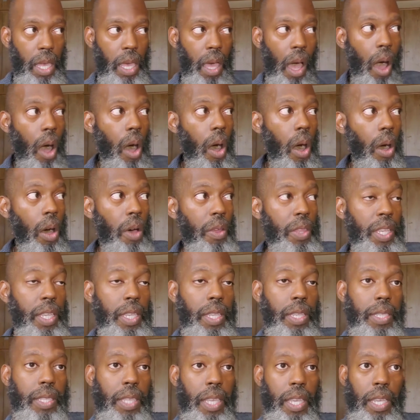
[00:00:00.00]
All
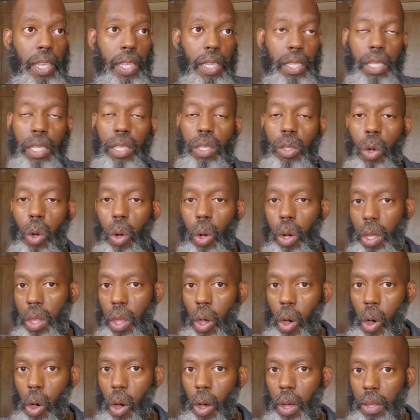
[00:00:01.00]
these things is going
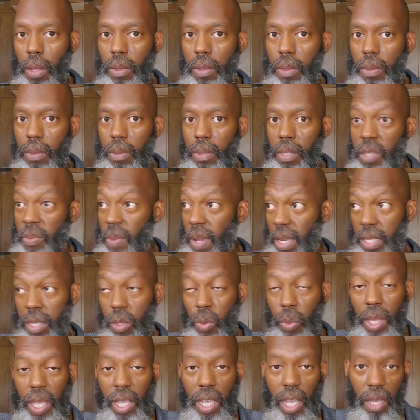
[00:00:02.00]
on,
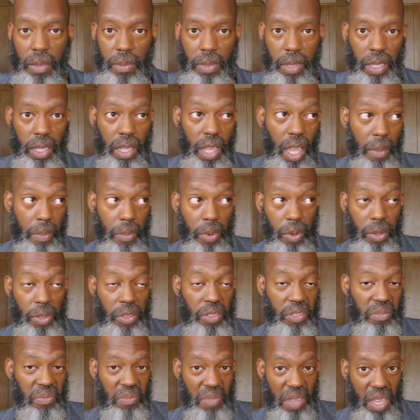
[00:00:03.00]
especially when it comes to
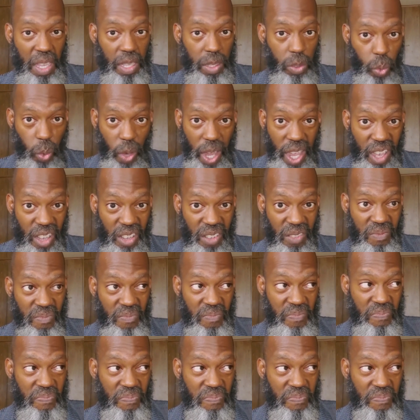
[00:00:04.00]
numbers as well.